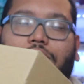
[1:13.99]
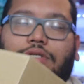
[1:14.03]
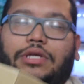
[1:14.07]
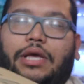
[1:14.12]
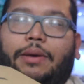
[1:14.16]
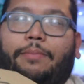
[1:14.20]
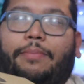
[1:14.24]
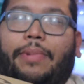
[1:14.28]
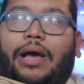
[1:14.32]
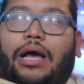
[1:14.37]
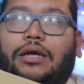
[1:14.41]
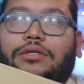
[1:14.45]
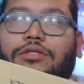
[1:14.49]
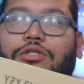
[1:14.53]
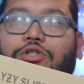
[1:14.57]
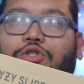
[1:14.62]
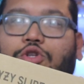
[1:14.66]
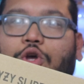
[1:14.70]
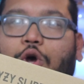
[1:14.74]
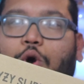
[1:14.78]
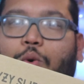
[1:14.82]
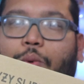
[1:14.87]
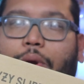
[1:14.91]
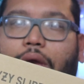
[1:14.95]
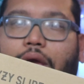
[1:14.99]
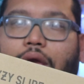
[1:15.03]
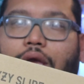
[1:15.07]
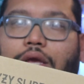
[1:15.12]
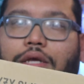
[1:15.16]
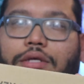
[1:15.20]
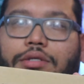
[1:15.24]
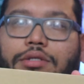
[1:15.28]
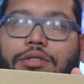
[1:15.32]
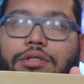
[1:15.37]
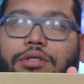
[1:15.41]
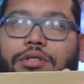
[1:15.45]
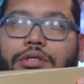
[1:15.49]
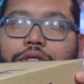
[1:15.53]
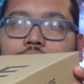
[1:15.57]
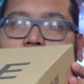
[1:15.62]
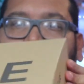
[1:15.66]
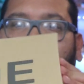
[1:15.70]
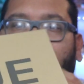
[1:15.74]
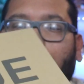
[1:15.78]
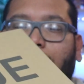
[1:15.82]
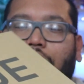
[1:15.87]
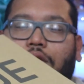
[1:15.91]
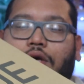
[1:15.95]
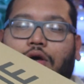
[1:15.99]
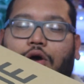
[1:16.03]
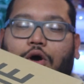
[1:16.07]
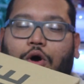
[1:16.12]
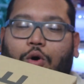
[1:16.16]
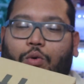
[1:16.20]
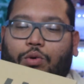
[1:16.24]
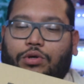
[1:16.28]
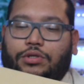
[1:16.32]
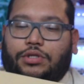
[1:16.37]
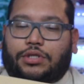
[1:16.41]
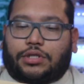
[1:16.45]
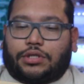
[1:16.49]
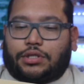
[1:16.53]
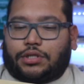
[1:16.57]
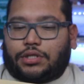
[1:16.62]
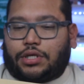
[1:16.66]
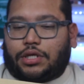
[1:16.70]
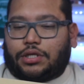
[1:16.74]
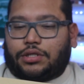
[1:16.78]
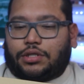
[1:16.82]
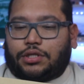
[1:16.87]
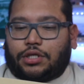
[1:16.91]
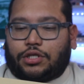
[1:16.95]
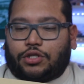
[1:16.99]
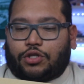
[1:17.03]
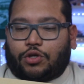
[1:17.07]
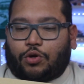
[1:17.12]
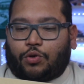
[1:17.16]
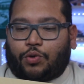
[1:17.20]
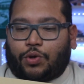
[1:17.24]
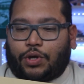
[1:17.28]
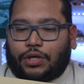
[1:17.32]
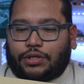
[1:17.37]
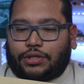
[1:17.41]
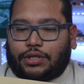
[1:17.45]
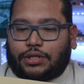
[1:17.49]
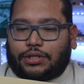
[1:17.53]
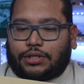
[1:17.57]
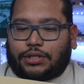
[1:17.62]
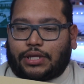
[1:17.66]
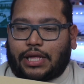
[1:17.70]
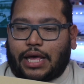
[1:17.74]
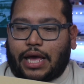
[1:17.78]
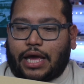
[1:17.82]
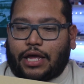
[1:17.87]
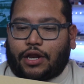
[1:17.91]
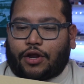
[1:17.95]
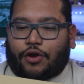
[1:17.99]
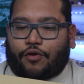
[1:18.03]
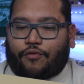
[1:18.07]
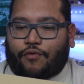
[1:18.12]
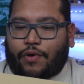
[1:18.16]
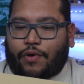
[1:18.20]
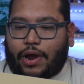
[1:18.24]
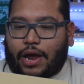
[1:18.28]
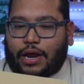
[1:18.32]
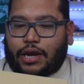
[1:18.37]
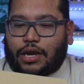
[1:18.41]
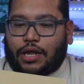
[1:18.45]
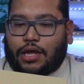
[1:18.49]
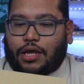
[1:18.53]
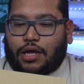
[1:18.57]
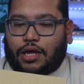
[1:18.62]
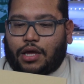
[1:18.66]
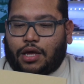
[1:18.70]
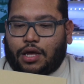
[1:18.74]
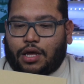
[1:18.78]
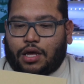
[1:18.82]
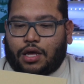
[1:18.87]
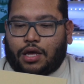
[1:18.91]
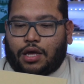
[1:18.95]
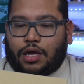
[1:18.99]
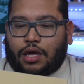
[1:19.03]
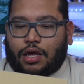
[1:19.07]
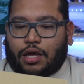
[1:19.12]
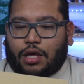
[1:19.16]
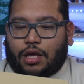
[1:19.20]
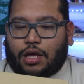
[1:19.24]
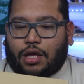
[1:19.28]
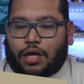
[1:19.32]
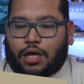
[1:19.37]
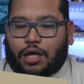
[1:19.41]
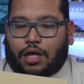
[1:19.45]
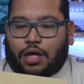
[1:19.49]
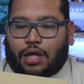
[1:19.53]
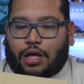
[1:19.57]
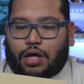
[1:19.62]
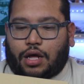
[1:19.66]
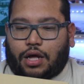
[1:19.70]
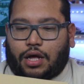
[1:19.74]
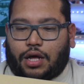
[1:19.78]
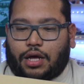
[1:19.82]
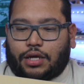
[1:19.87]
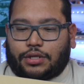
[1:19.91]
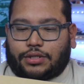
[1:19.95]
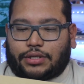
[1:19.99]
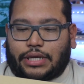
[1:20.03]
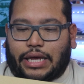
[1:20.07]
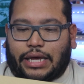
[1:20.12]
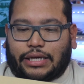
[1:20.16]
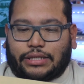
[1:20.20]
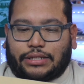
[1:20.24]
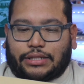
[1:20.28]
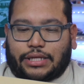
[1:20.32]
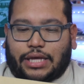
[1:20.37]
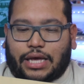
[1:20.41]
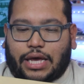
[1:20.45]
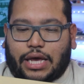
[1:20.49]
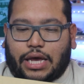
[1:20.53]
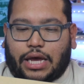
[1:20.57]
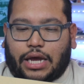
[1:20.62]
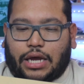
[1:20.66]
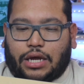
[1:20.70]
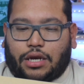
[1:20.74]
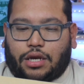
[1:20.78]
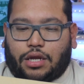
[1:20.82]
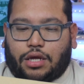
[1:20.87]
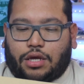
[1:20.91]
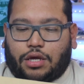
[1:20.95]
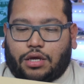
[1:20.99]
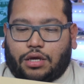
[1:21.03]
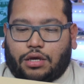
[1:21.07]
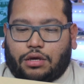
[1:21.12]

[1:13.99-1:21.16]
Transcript: Same box as always. Always consistent. So Yezzy Slide Granite, size 9.